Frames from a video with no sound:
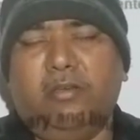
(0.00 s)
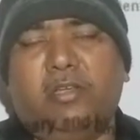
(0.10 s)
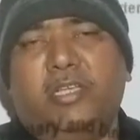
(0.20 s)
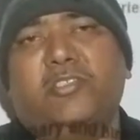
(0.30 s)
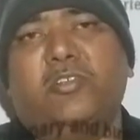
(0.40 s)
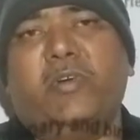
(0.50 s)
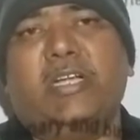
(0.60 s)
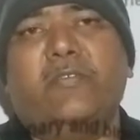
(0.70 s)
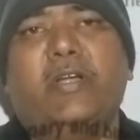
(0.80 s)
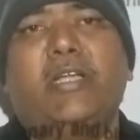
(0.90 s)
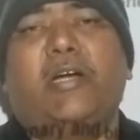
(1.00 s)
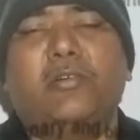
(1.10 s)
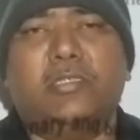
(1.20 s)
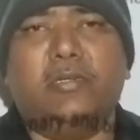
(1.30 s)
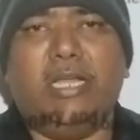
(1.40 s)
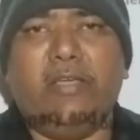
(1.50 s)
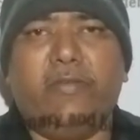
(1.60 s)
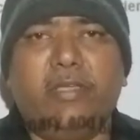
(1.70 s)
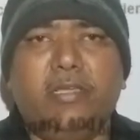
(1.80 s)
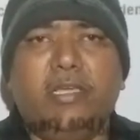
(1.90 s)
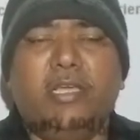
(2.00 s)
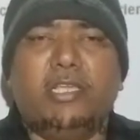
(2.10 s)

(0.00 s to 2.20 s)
Okay, so whatever doubts you are having,